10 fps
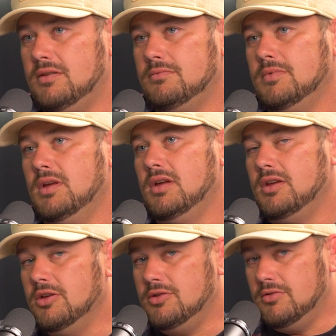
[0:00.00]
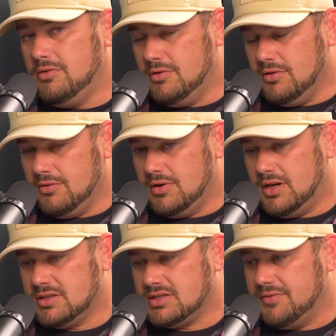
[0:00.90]
Yeah. You
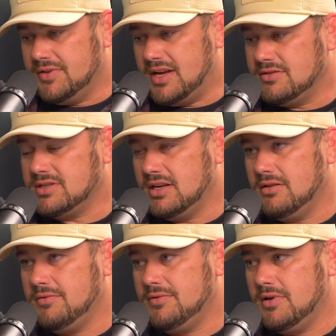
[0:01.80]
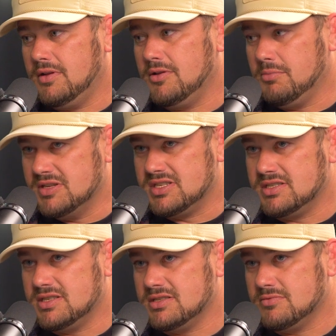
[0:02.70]
do stuff on the outside of their
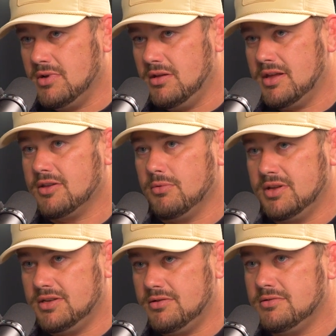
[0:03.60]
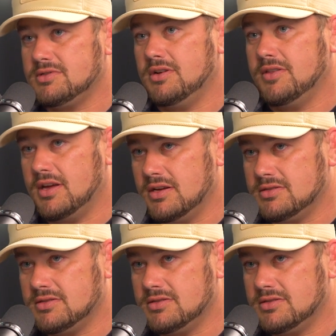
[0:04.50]
businesses as well, like their windows and all that.